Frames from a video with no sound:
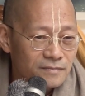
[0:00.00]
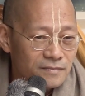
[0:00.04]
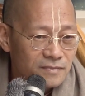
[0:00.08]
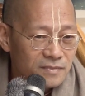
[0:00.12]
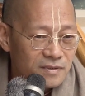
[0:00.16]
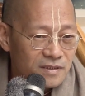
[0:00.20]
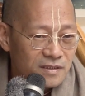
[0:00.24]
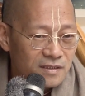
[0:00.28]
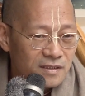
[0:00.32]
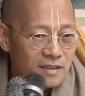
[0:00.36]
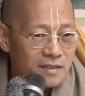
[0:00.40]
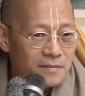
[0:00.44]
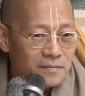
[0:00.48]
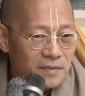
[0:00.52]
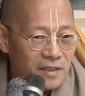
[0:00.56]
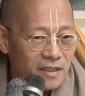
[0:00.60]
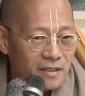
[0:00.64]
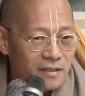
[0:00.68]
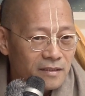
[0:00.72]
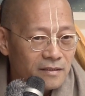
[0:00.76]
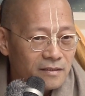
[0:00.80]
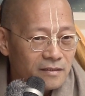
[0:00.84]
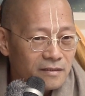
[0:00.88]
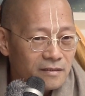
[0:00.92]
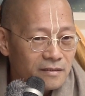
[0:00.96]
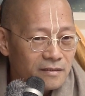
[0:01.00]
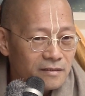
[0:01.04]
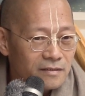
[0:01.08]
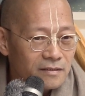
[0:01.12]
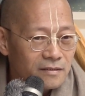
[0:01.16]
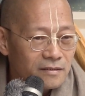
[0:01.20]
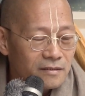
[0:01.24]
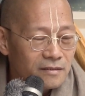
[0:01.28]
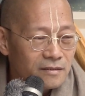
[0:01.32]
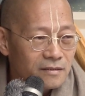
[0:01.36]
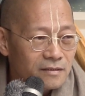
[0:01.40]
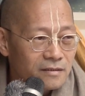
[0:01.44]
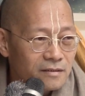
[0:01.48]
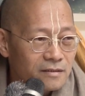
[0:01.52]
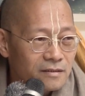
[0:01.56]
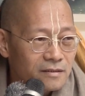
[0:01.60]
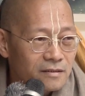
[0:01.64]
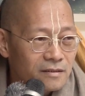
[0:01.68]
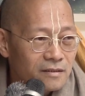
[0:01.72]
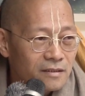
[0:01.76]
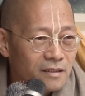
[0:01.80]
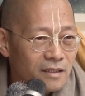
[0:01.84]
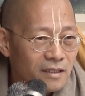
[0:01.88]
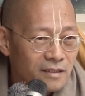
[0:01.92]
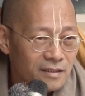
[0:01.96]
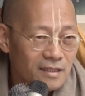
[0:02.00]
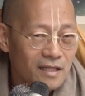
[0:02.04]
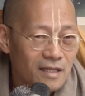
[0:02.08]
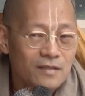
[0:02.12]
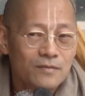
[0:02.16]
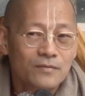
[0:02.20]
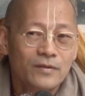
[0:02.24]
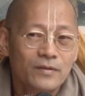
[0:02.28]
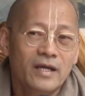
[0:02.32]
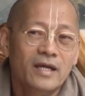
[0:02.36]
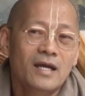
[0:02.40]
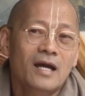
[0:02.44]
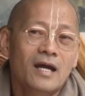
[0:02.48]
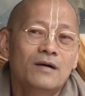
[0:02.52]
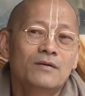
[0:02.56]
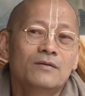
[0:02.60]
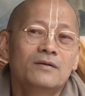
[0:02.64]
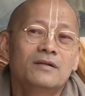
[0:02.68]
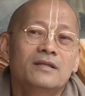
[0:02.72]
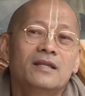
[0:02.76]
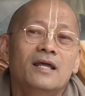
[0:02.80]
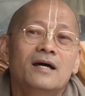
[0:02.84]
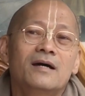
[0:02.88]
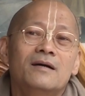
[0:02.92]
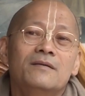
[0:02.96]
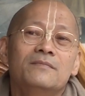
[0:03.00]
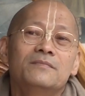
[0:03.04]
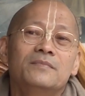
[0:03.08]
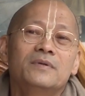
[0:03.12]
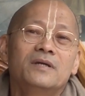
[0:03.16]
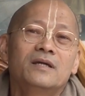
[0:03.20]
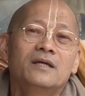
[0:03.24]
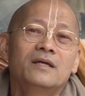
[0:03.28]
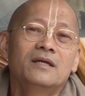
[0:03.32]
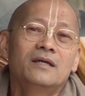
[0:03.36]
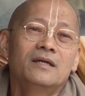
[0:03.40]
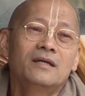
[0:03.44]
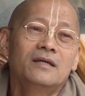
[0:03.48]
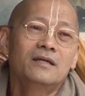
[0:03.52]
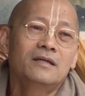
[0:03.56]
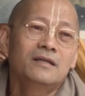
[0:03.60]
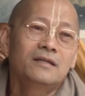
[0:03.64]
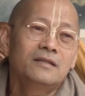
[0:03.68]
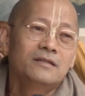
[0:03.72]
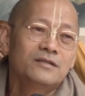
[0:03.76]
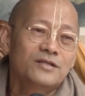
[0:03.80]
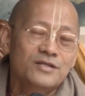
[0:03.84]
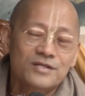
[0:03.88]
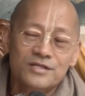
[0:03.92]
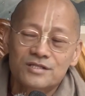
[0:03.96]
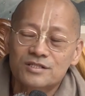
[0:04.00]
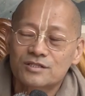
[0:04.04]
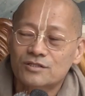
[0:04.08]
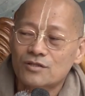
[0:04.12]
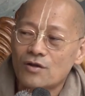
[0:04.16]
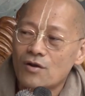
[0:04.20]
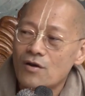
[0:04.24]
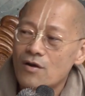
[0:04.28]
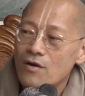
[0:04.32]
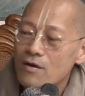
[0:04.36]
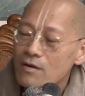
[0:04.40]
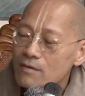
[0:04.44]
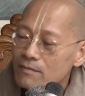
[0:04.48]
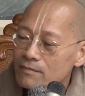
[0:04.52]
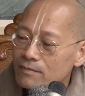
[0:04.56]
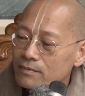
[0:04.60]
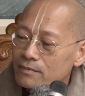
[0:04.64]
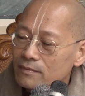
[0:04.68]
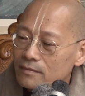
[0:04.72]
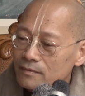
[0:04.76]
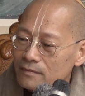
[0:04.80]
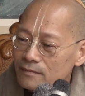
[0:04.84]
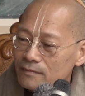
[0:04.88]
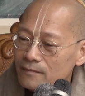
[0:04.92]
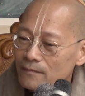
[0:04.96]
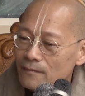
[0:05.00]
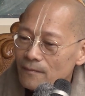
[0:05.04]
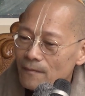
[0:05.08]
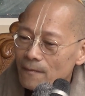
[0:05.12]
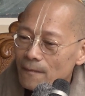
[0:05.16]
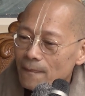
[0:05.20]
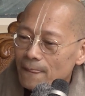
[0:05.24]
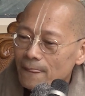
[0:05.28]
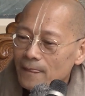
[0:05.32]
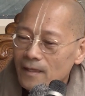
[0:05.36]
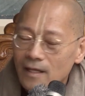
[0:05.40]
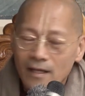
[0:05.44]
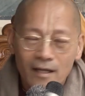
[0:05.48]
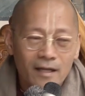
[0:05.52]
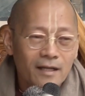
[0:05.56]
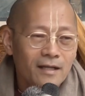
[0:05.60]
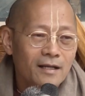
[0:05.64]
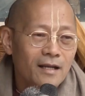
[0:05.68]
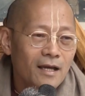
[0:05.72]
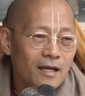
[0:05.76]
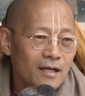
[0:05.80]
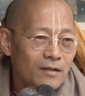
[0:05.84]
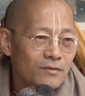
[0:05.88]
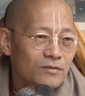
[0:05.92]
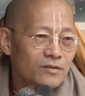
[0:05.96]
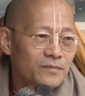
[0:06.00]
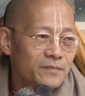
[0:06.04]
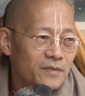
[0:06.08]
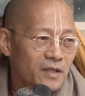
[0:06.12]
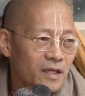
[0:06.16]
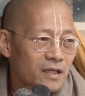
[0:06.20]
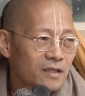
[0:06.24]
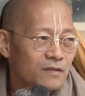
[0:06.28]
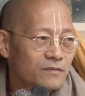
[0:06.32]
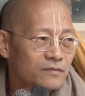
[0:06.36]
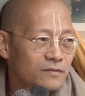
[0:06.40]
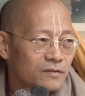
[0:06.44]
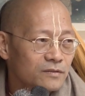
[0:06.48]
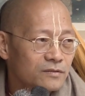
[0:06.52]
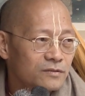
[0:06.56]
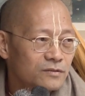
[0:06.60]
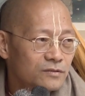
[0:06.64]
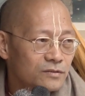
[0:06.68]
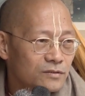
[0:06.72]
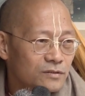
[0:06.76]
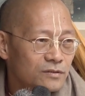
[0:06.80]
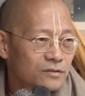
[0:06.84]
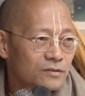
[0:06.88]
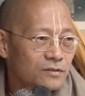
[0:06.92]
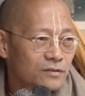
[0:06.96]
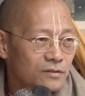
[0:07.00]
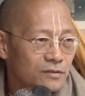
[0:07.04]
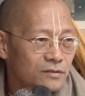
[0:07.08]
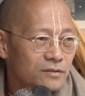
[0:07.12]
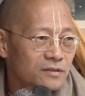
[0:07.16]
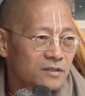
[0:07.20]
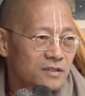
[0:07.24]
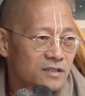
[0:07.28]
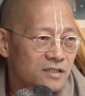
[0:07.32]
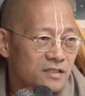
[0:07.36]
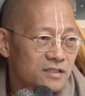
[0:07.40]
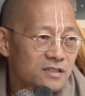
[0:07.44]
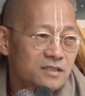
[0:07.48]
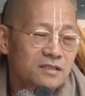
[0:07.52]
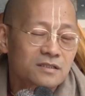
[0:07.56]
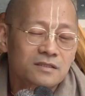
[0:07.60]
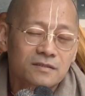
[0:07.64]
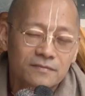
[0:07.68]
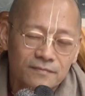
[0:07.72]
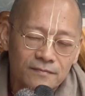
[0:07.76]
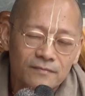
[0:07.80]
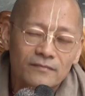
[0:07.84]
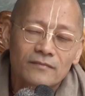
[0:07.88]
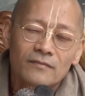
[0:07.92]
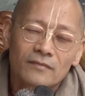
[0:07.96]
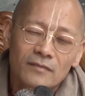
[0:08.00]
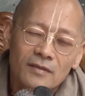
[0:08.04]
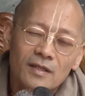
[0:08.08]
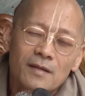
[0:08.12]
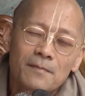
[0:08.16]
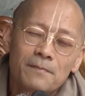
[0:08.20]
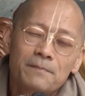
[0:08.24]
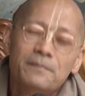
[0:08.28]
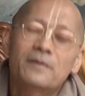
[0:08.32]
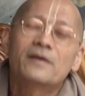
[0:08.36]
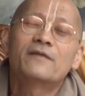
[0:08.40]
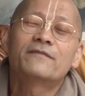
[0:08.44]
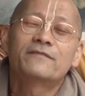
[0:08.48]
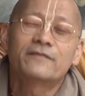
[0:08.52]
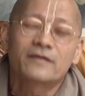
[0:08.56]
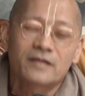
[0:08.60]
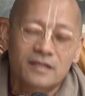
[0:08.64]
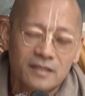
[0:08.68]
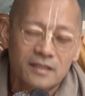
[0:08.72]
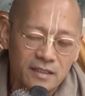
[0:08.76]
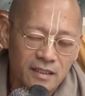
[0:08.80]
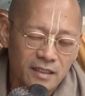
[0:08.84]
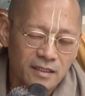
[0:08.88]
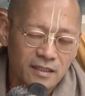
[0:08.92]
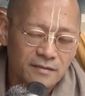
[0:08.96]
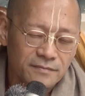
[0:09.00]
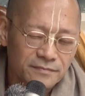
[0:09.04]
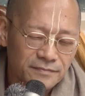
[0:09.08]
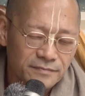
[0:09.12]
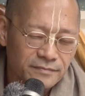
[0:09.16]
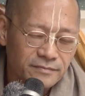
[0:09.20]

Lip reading: sleeping. And that way I will not be disturbed and I will be able to do this perfectly.